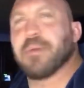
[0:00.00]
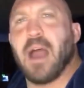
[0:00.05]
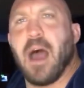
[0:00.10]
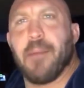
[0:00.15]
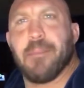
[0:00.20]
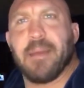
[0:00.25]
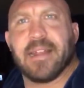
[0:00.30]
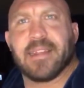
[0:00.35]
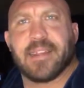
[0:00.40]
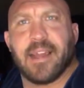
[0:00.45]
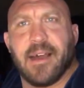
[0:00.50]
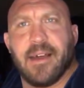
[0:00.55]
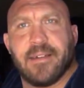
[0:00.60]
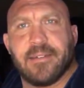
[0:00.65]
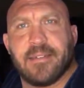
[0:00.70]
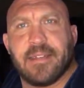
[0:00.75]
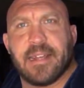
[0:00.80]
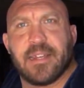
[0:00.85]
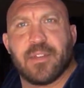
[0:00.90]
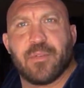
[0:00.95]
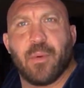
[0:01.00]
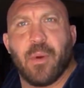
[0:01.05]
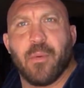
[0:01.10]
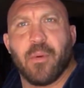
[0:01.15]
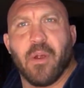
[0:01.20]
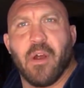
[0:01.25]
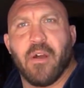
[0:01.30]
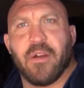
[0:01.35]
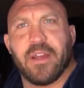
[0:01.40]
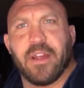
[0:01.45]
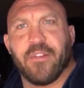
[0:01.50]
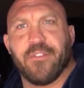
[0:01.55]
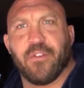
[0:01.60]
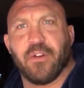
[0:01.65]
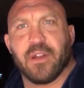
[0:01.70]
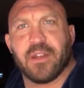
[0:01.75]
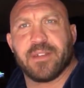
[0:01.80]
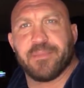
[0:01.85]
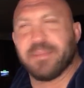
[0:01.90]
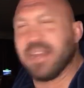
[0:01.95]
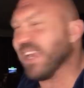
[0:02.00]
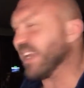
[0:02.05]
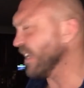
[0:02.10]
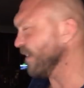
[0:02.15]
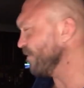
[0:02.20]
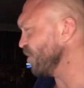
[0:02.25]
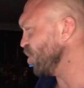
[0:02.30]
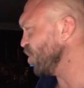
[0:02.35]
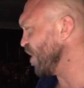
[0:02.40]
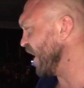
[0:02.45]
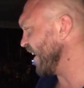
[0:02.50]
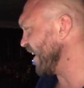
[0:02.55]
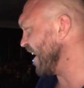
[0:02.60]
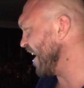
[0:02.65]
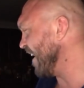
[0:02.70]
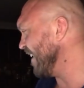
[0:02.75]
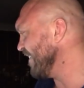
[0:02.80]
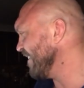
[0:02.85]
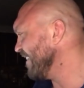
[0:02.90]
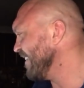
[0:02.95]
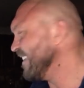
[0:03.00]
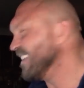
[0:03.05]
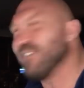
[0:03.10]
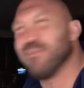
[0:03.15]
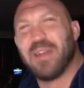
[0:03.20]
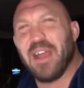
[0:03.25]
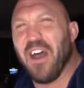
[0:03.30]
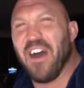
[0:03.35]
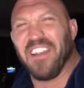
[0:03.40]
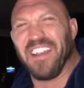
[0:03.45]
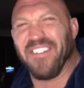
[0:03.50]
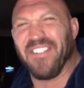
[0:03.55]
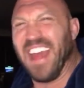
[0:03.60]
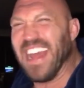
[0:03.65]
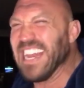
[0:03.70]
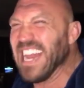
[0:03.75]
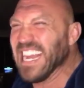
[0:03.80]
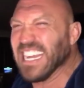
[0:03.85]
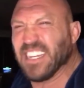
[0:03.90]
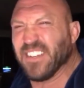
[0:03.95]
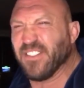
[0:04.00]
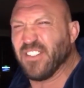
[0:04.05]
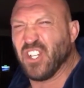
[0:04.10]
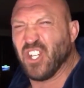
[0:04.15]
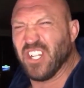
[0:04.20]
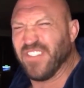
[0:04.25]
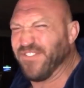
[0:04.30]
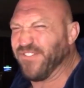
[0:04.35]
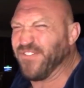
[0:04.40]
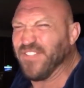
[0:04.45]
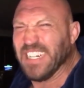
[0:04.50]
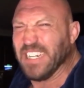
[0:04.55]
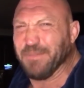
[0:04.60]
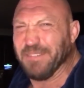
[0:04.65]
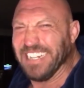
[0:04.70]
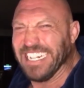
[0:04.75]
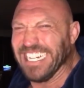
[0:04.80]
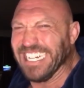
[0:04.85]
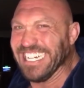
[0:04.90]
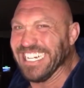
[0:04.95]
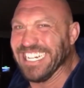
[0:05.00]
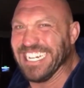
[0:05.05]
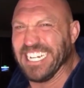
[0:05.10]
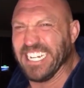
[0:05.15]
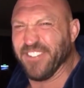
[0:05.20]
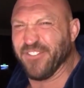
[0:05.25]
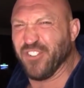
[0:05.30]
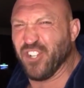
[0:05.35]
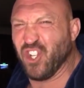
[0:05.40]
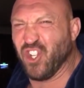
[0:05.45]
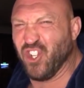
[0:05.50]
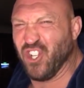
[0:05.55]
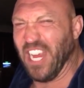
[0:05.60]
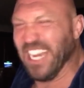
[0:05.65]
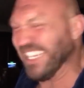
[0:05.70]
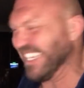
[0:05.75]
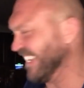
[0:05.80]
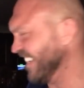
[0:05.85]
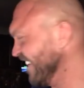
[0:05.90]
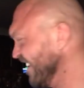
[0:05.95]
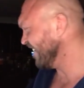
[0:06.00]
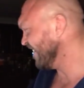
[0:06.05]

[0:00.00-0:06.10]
comments, huh? This is what we're all here for. It's some negative shit, huh? We all love that negative shit. Feed me that negative shit.